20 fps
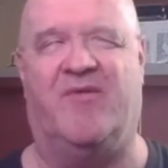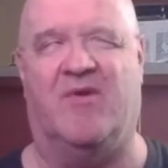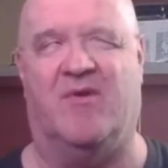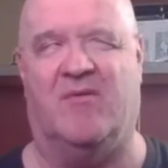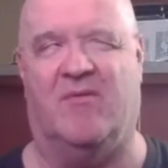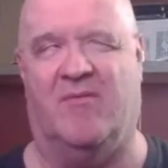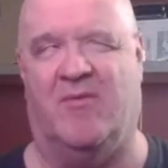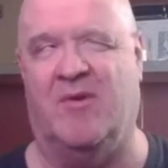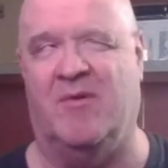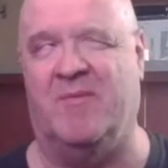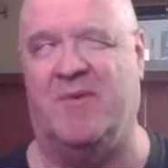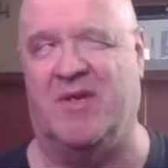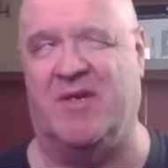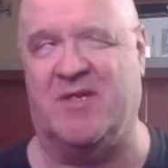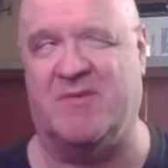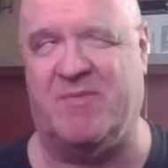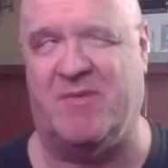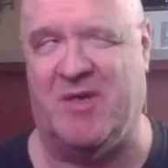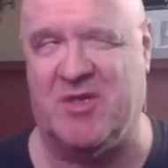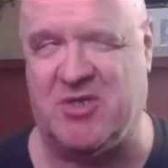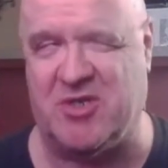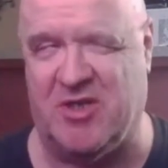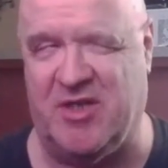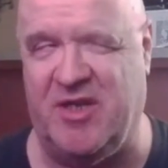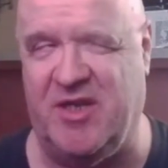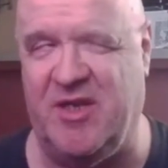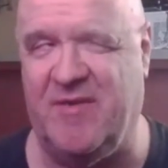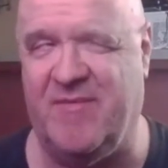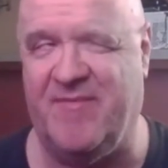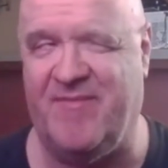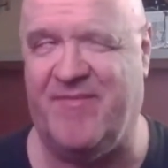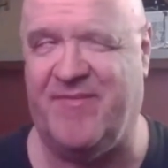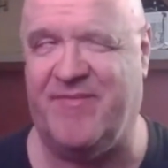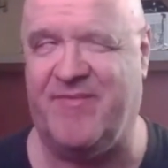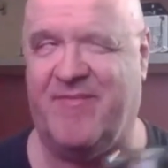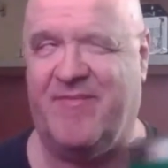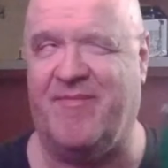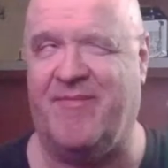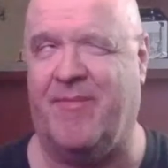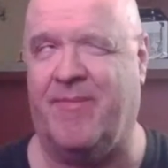you're a woman especially,
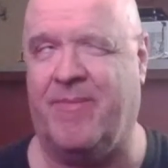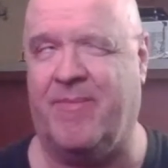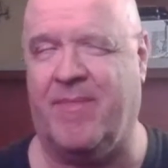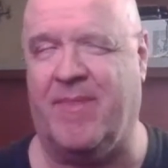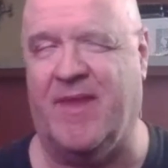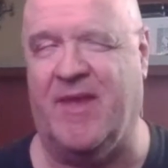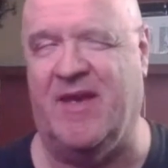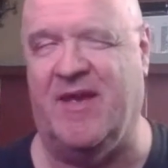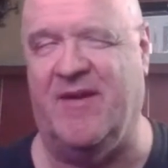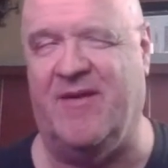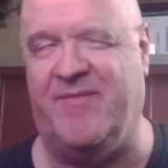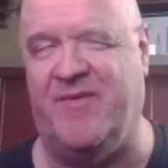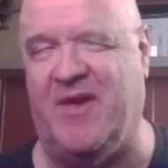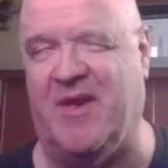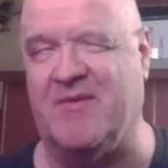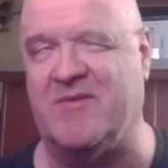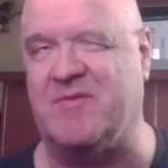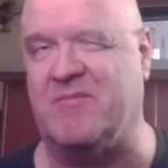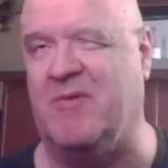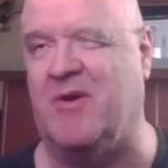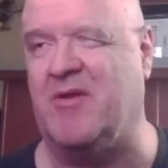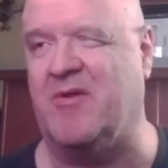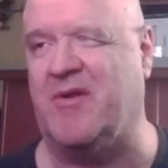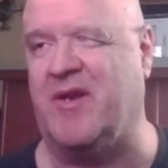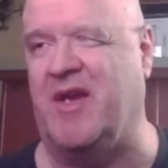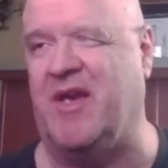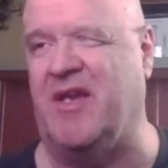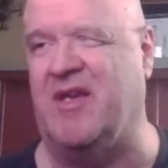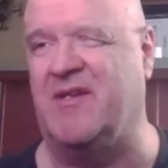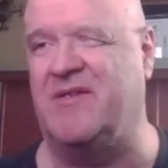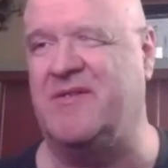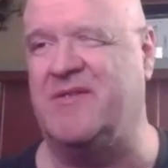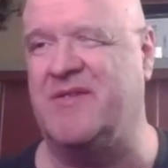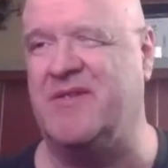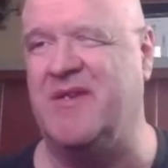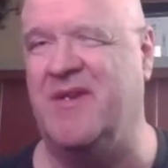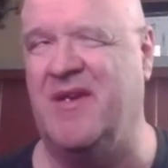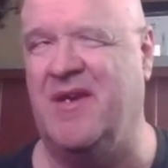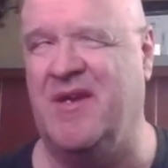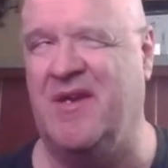and if you have smaller
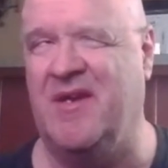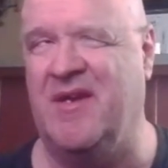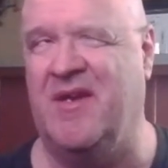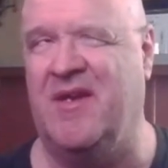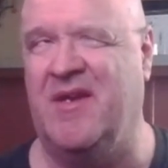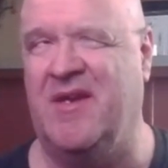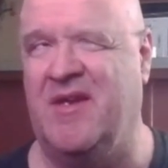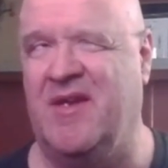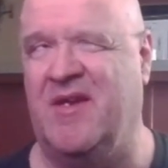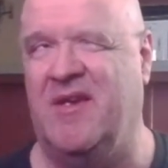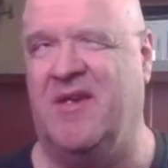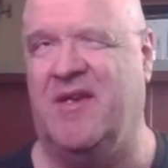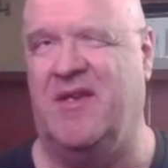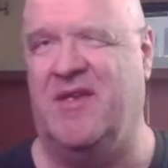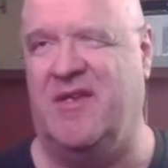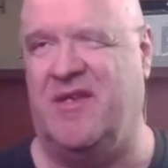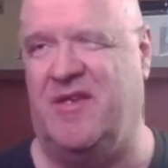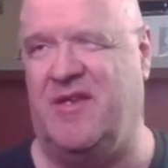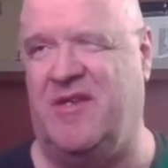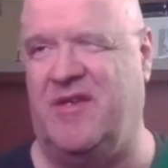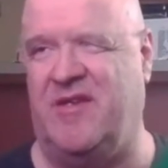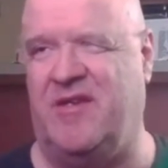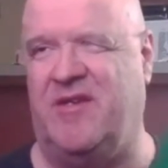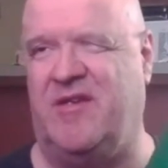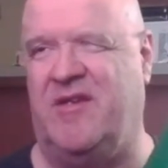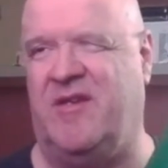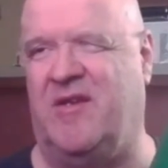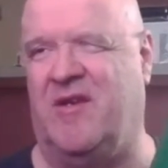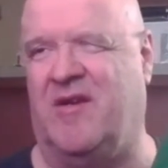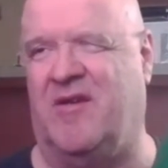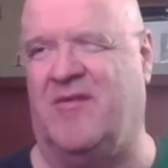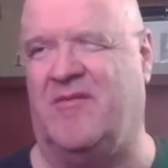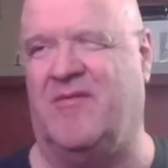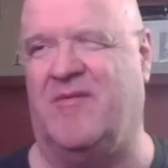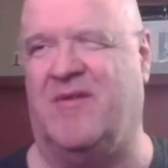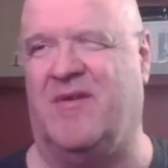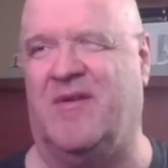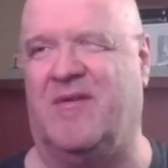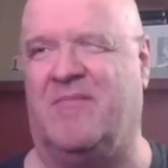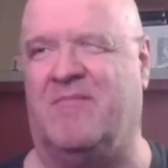hands, you
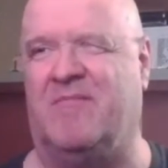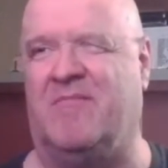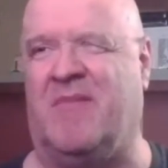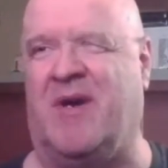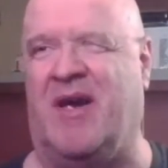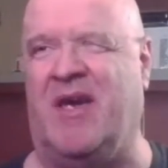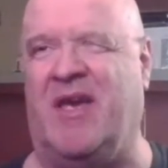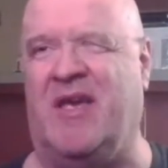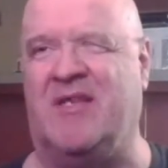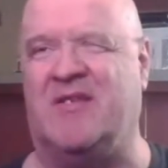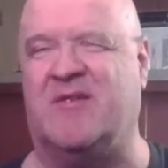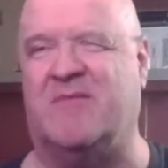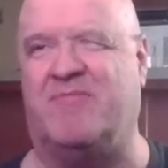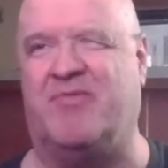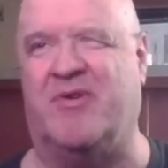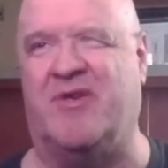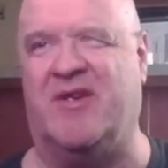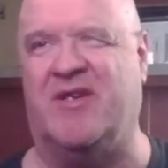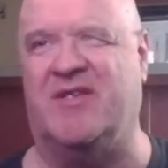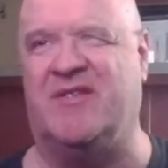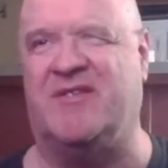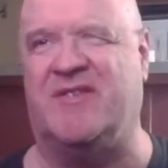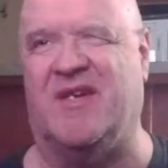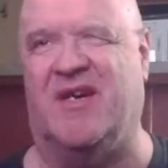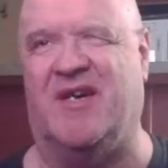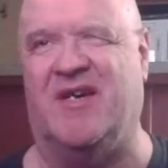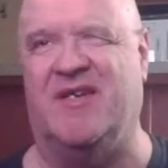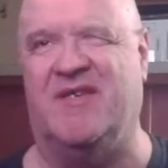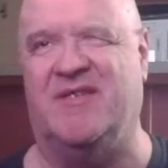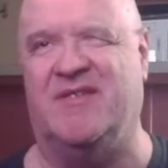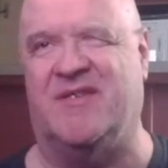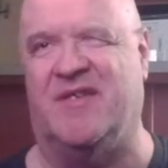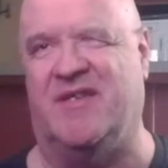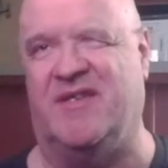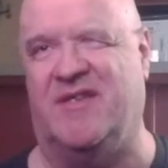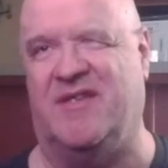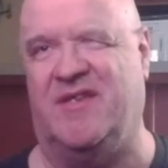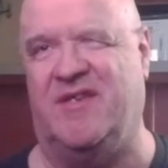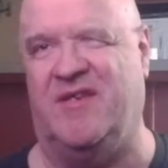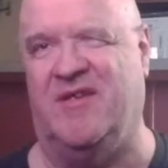know, my hands are pretty good size,
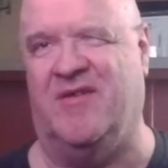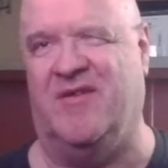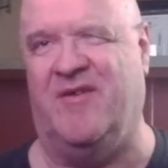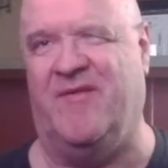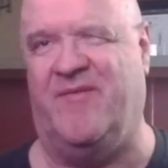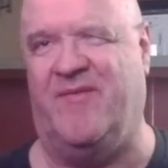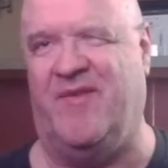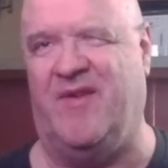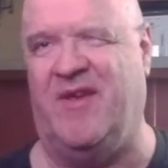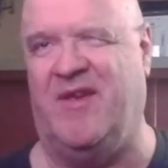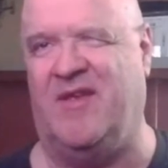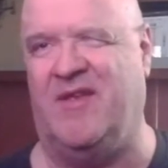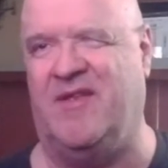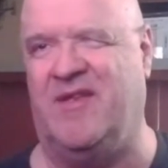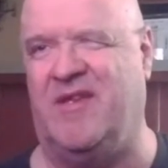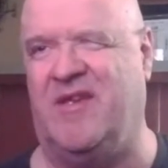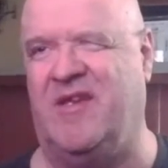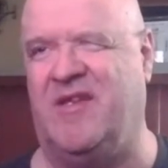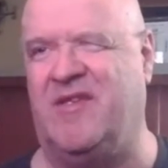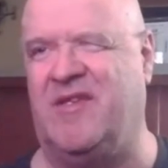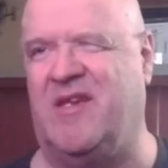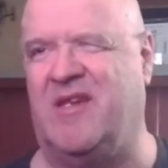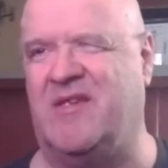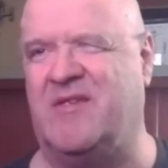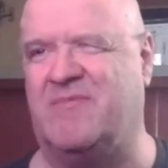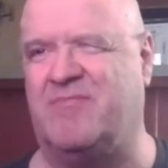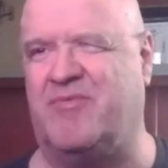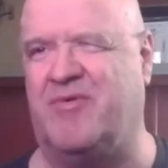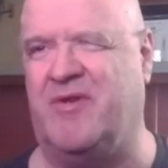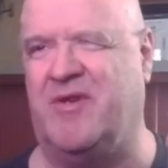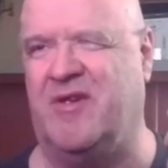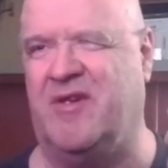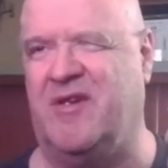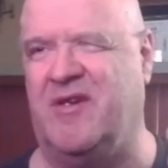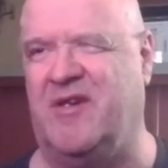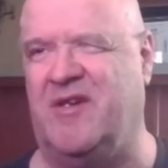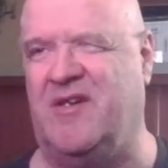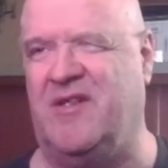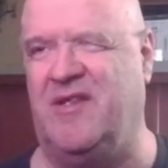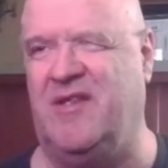and you know, it does pretty
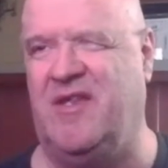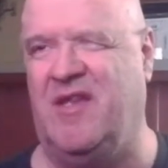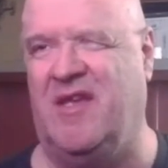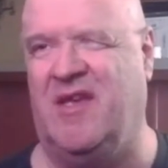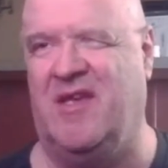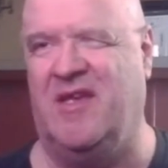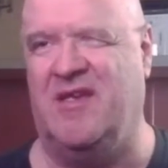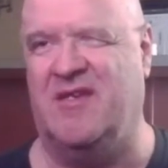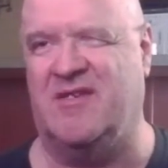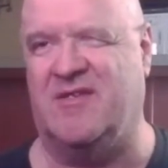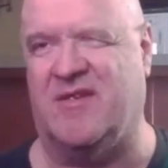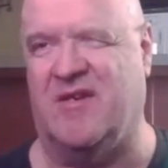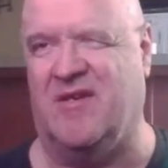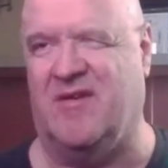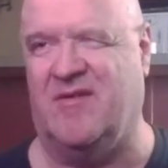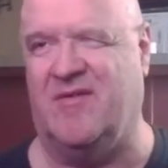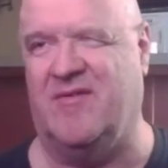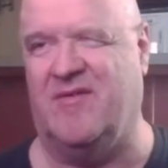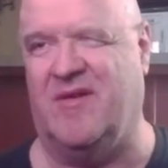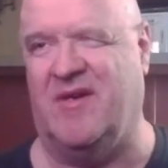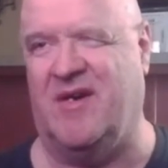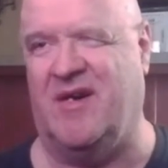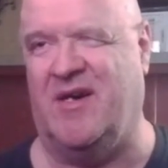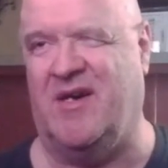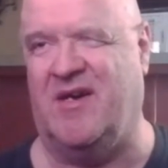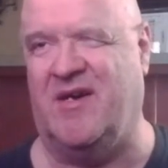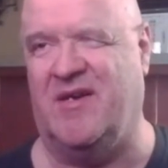good. So,